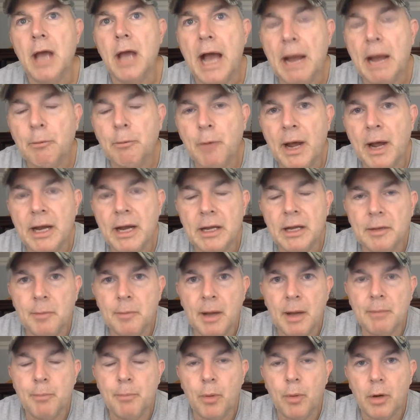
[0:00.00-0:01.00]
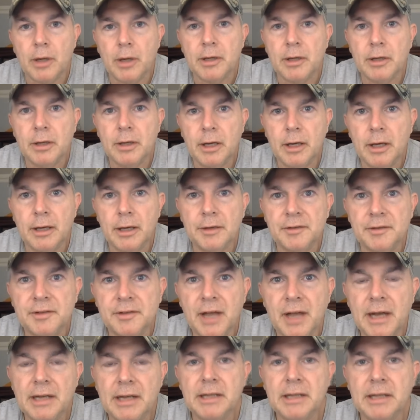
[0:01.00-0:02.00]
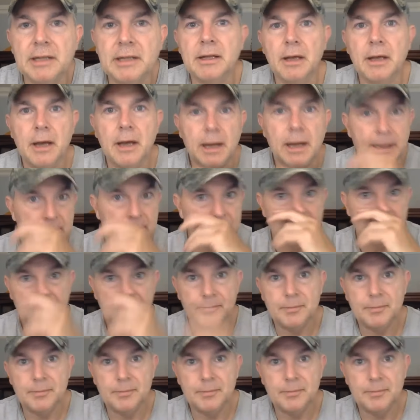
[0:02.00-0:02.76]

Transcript: I write in my book, uh, citing uh,